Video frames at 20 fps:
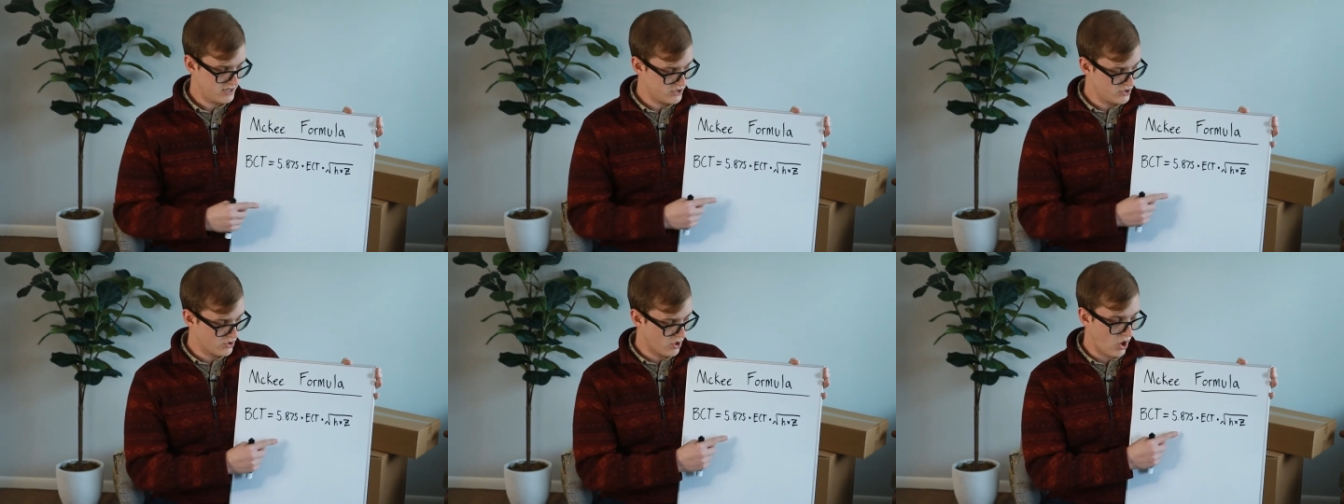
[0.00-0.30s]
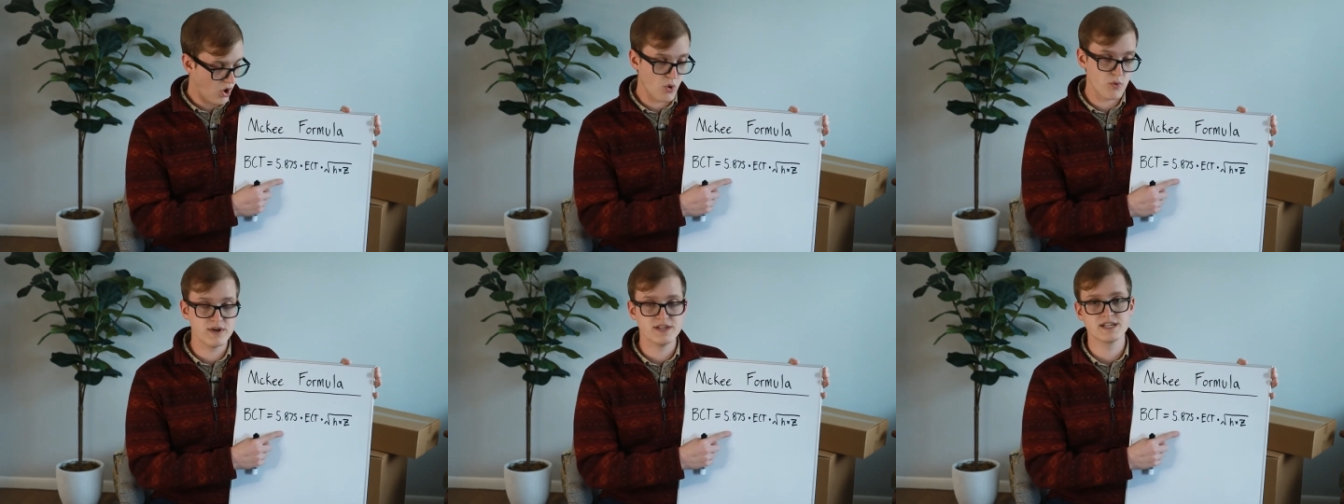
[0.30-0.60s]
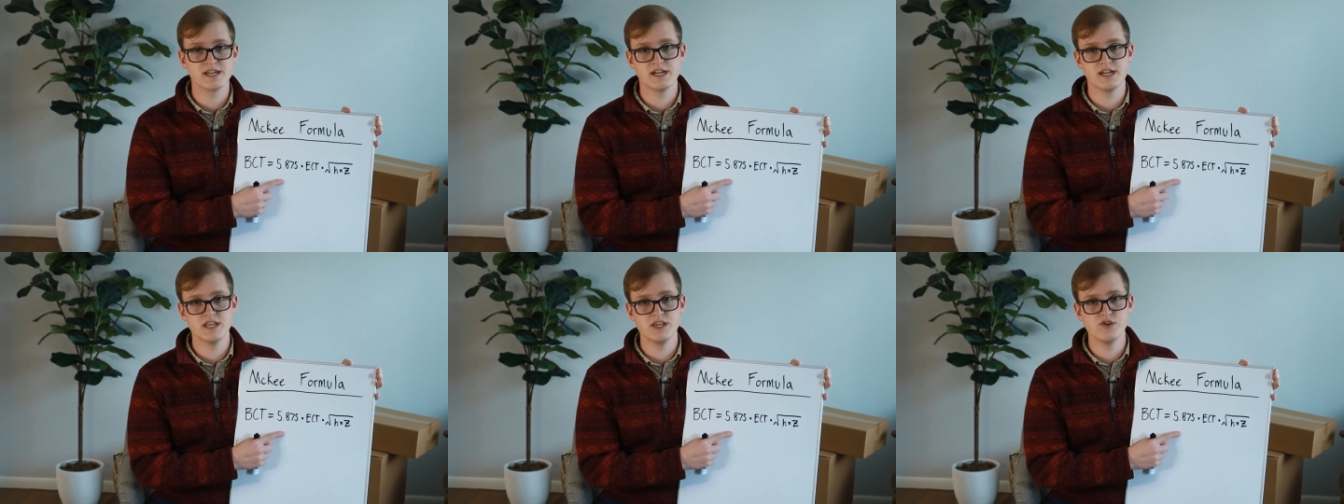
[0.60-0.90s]
you're always
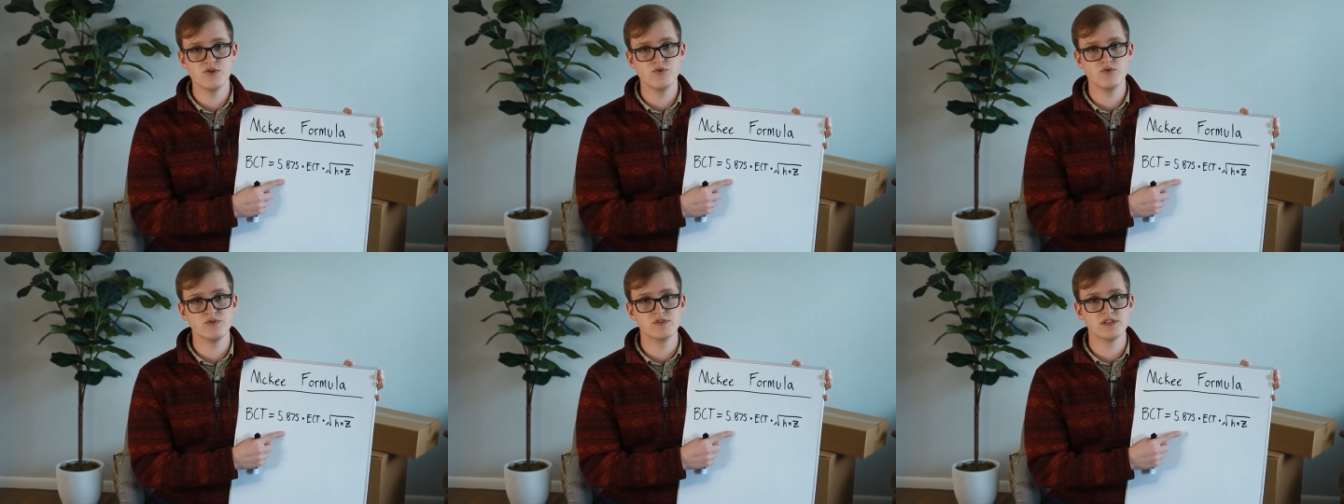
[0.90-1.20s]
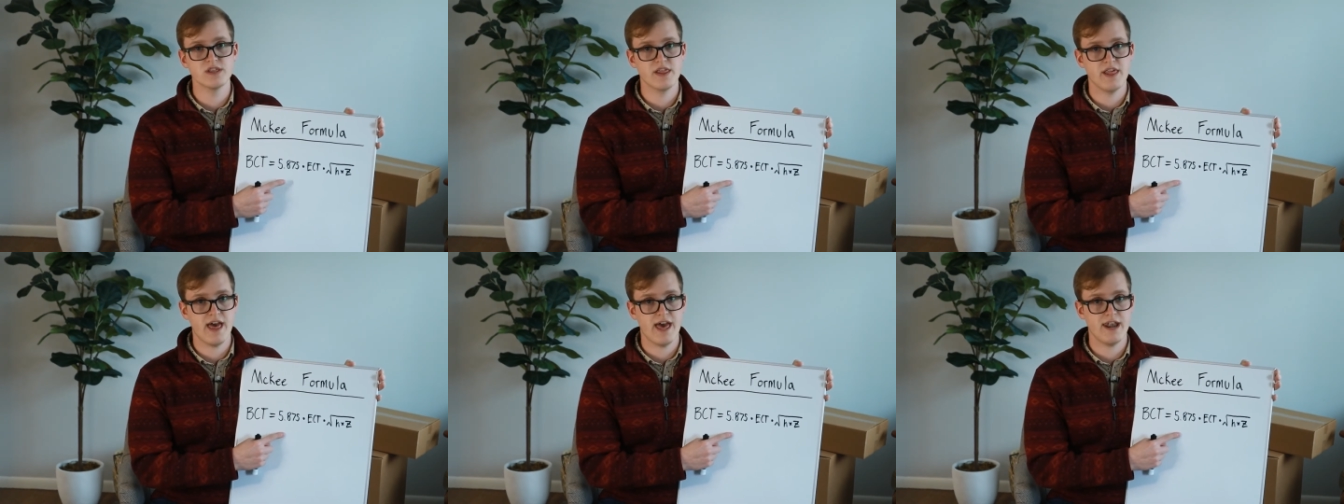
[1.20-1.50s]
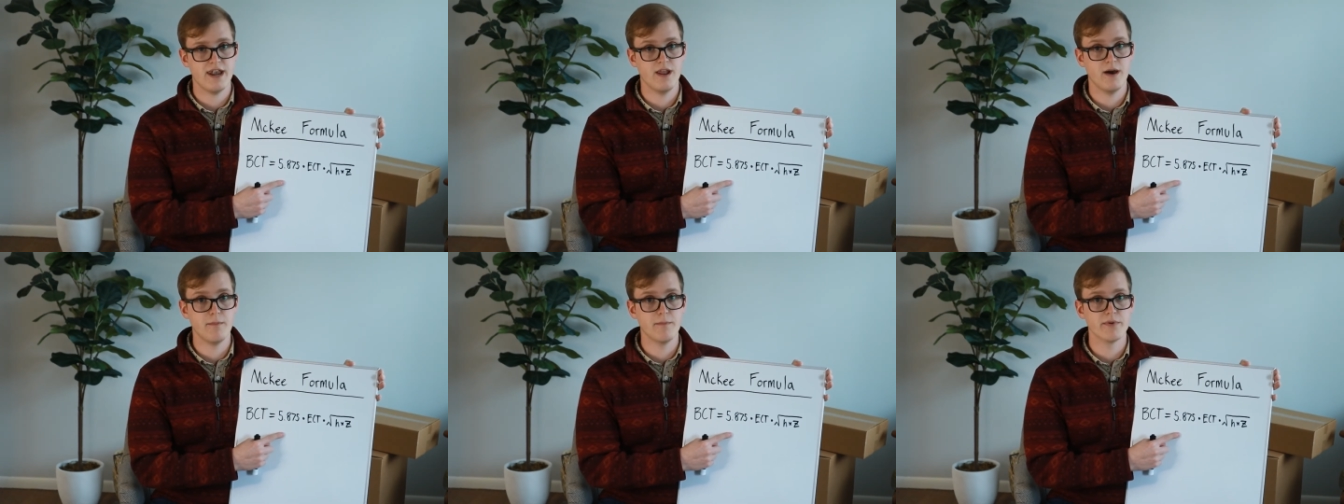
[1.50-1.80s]
gonna use that
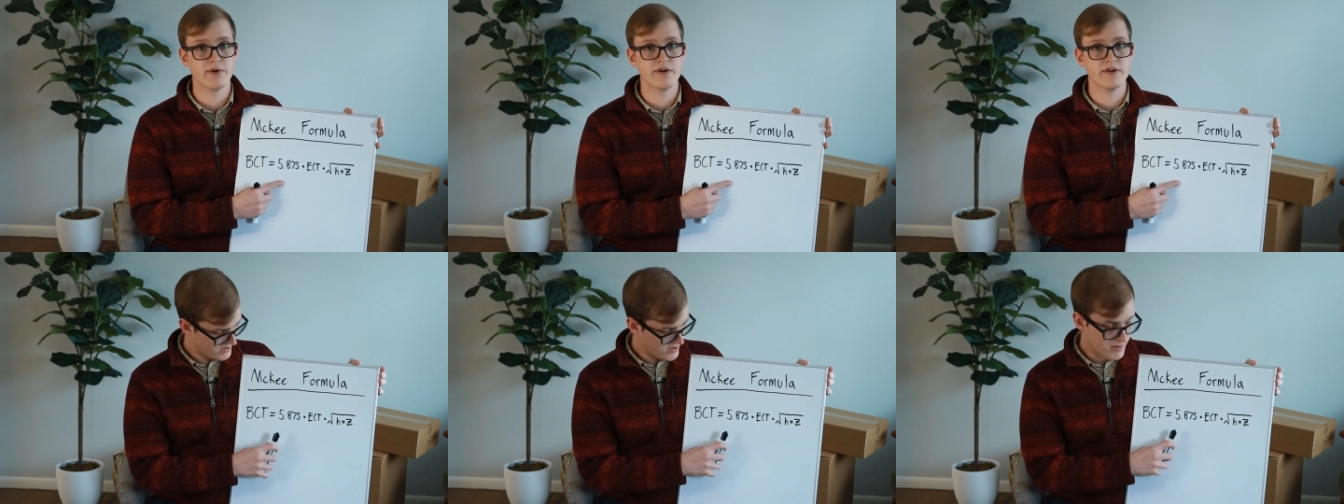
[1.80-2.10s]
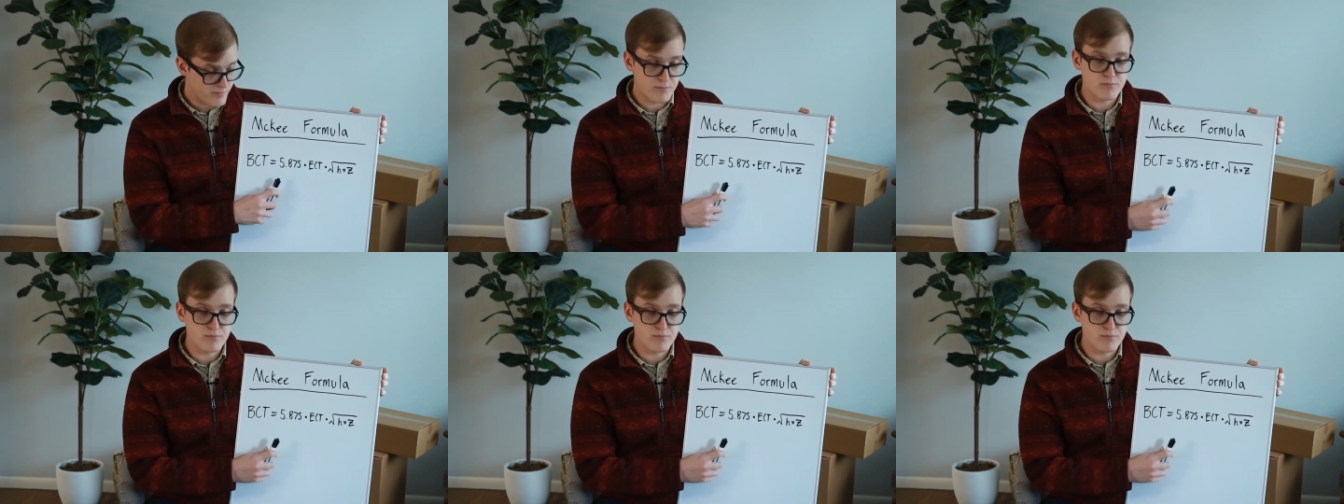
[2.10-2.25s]
number.